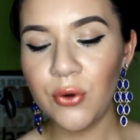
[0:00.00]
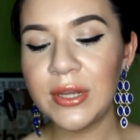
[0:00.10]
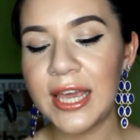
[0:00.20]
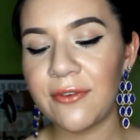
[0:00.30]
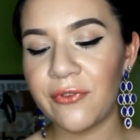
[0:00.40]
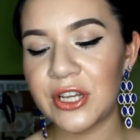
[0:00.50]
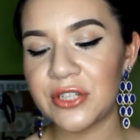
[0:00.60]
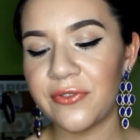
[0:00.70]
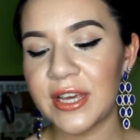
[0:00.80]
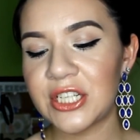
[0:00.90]
Olay
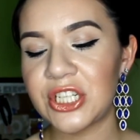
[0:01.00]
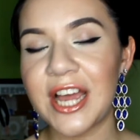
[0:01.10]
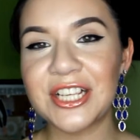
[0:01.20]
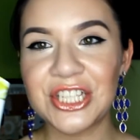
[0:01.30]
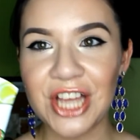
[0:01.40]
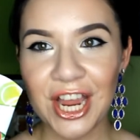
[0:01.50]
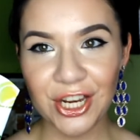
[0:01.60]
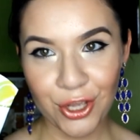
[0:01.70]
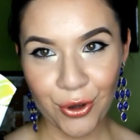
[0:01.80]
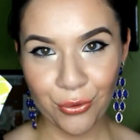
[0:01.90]
Fresh Effects Shine
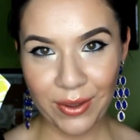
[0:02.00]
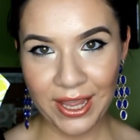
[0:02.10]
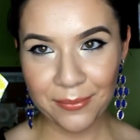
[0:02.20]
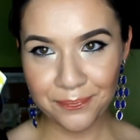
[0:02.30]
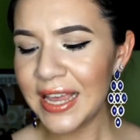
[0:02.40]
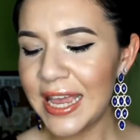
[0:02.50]
Shine Go Away.